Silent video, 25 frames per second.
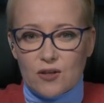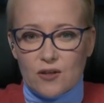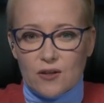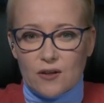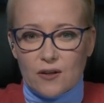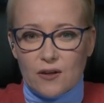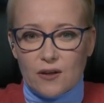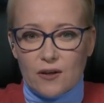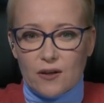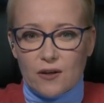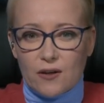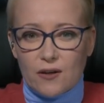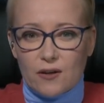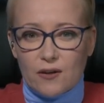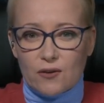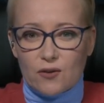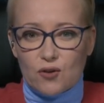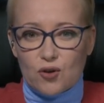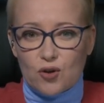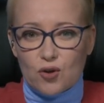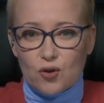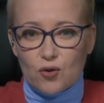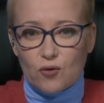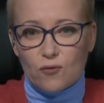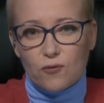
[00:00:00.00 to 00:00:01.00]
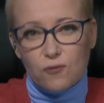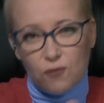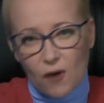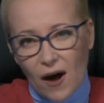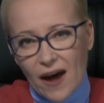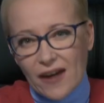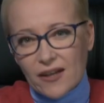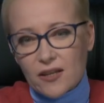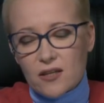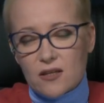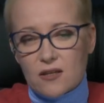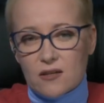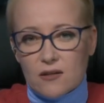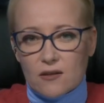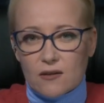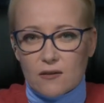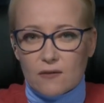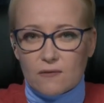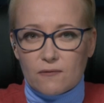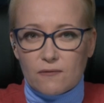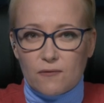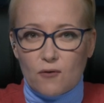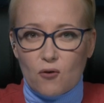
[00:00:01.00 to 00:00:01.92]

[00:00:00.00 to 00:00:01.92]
uh, to fight uh,